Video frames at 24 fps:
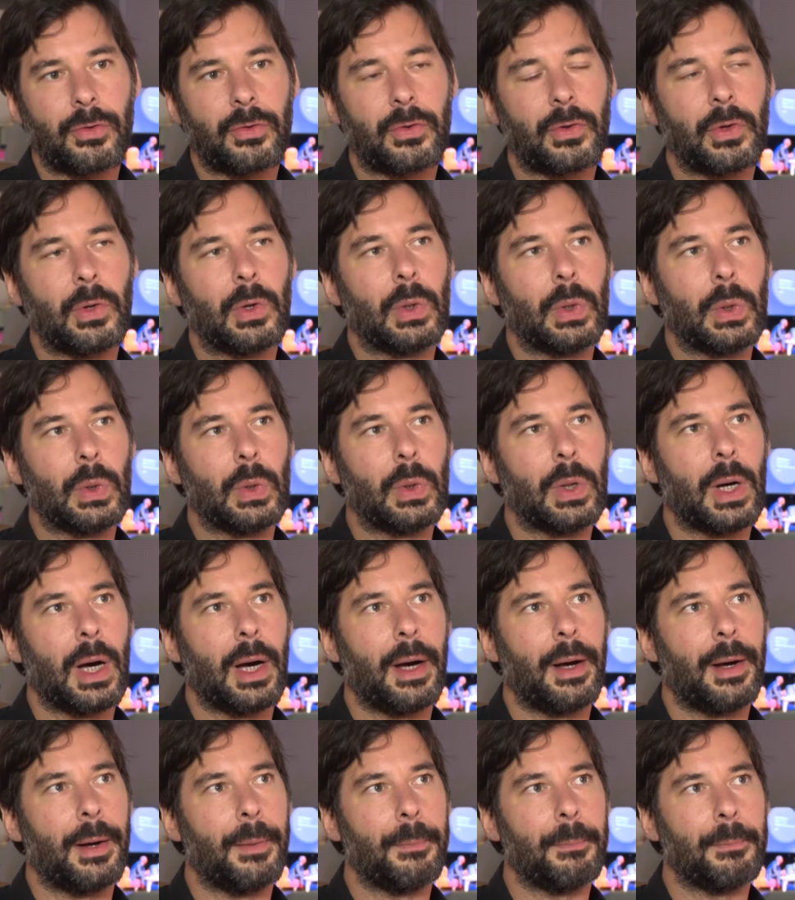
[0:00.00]
so
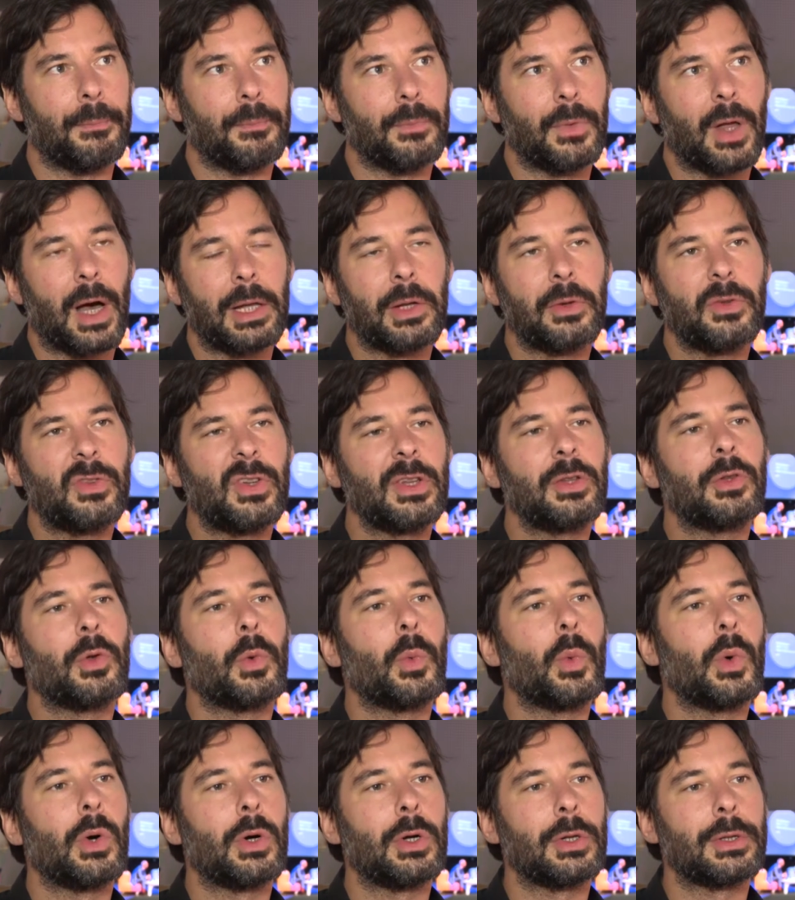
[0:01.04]
I don't think the
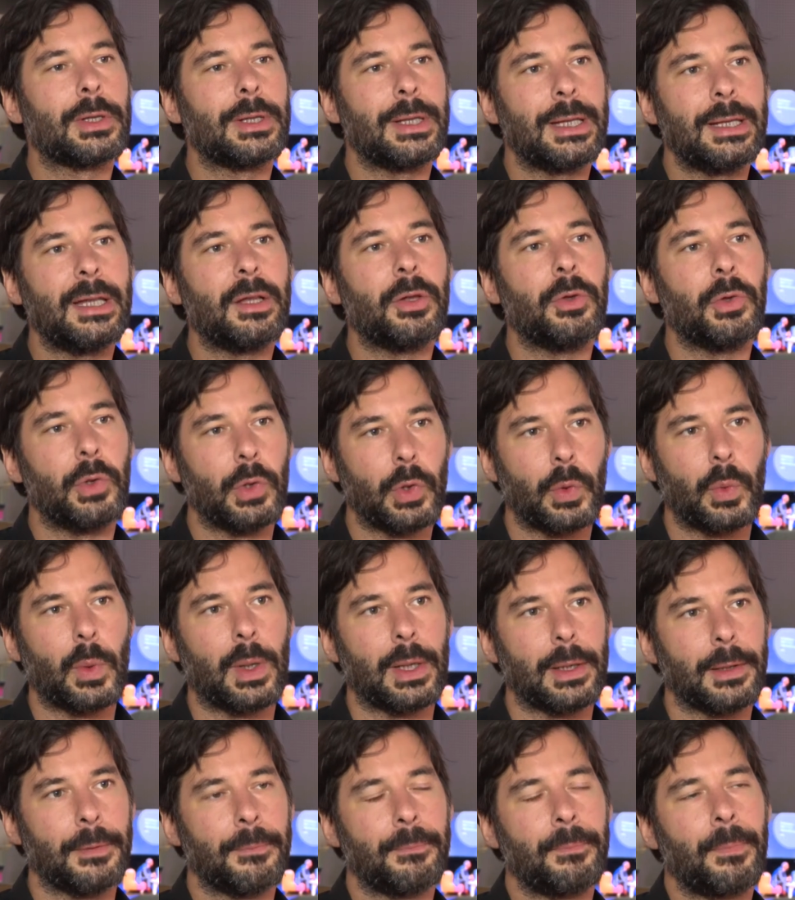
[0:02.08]
world needed a new
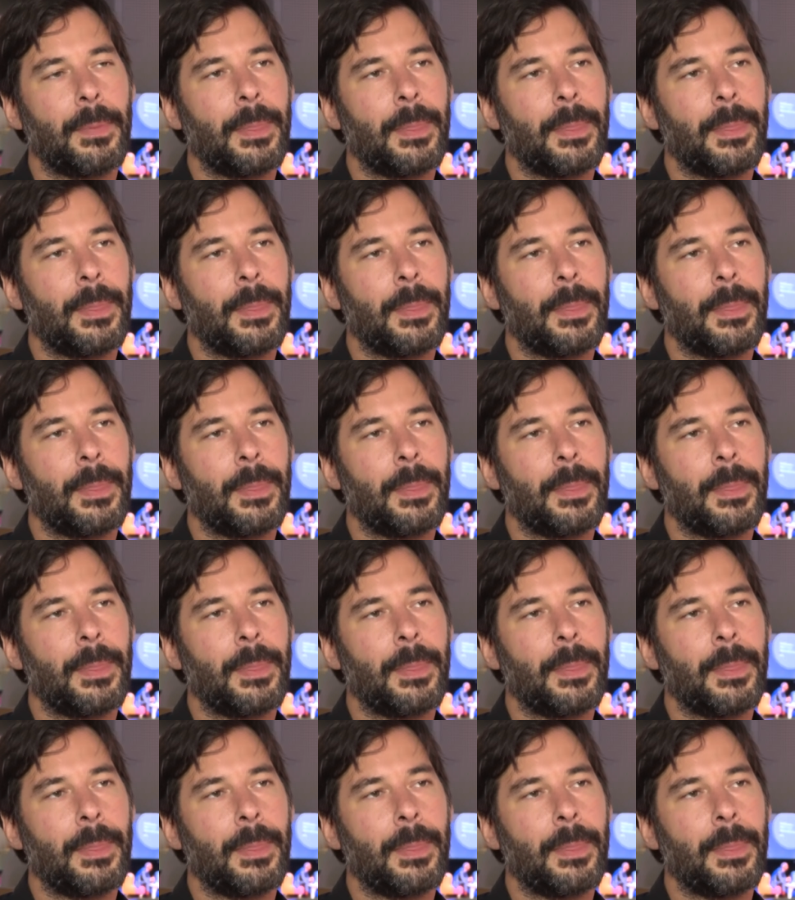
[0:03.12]
one.